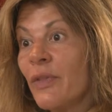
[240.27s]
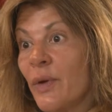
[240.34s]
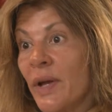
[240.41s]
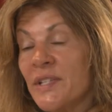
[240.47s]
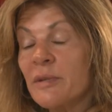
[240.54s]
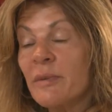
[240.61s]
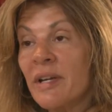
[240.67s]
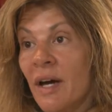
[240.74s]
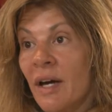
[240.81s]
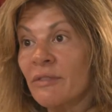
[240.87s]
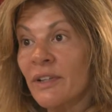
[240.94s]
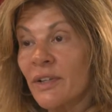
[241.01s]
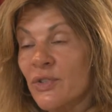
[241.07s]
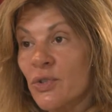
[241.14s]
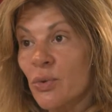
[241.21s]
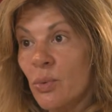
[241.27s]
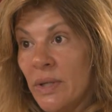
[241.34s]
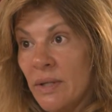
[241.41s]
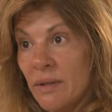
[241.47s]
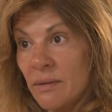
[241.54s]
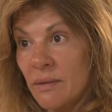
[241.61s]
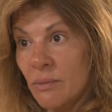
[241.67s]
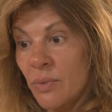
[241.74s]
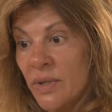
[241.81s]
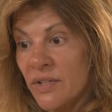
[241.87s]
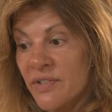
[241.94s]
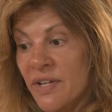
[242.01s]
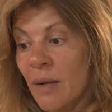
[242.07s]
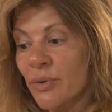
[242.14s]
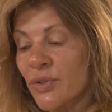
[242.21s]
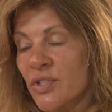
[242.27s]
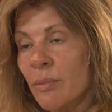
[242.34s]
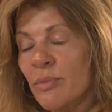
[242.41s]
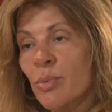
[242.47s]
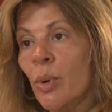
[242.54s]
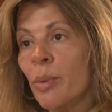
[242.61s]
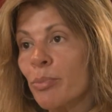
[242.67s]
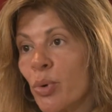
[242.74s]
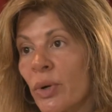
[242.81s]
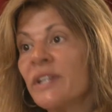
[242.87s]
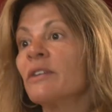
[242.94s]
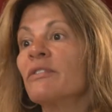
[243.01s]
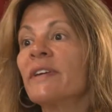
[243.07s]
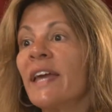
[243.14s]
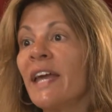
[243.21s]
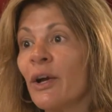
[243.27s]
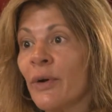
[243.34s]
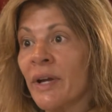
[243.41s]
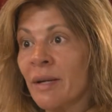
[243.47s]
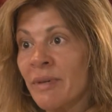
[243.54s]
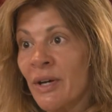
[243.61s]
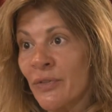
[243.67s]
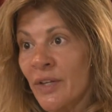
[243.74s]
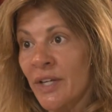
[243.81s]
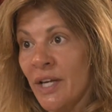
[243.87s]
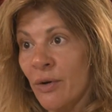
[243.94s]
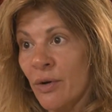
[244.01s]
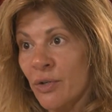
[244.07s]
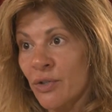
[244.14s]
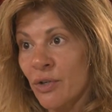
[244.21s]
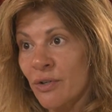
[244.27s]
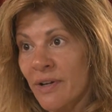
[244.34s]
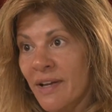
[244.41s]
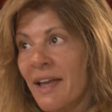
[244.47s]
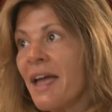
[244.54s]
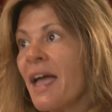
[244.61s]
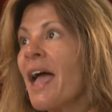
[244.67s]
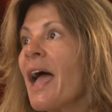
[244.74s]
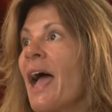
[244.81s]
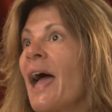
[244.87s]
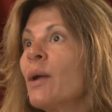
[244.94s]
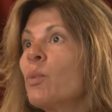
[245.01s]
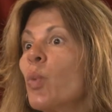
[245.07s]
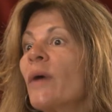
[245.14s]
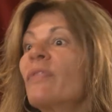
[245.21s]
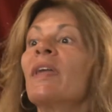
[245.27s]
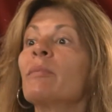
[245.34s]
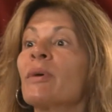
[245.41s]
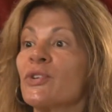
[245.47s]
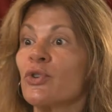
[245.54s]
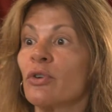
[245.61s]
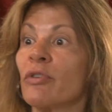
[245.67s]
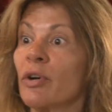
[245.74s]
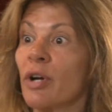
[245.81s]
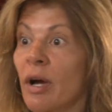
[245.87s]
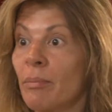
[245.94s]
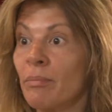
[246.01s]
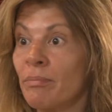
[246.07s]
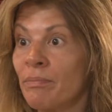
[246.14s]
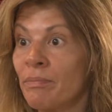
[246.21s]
there has to be conflict so we establish some point of caring about the character and what they must overcome.